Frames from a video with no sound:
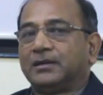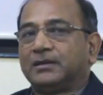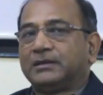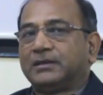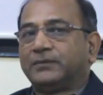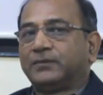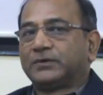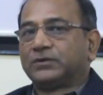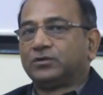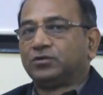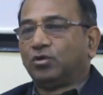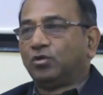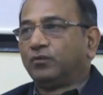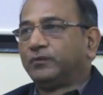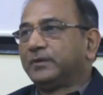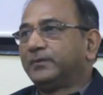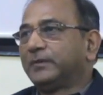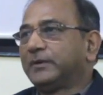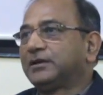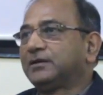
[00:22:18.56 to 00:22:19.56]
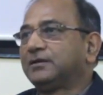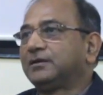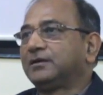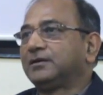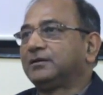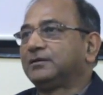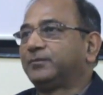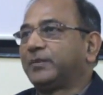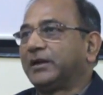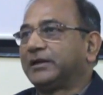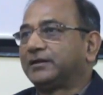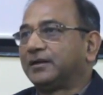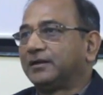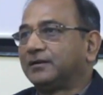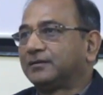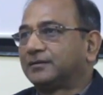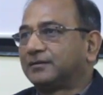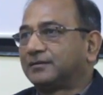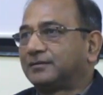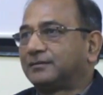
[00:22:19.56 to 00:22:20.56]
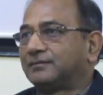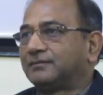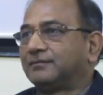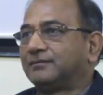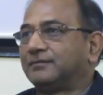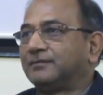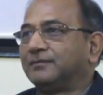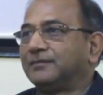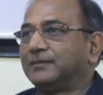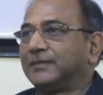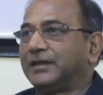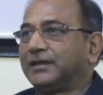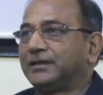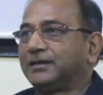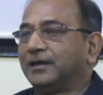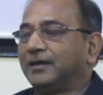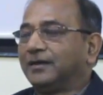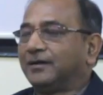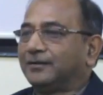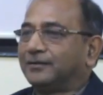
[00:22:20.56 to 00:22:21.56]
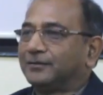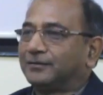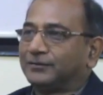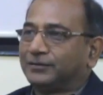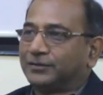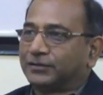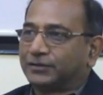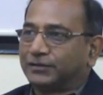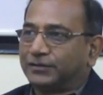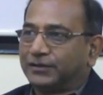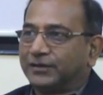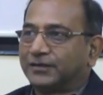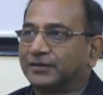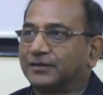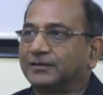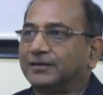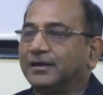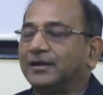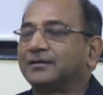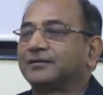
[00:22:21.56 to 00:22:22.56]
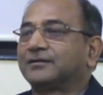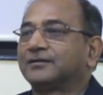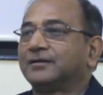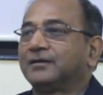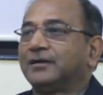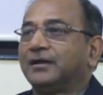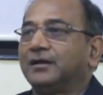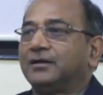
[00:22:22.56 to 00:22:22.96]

There were no women in patent area. This created that.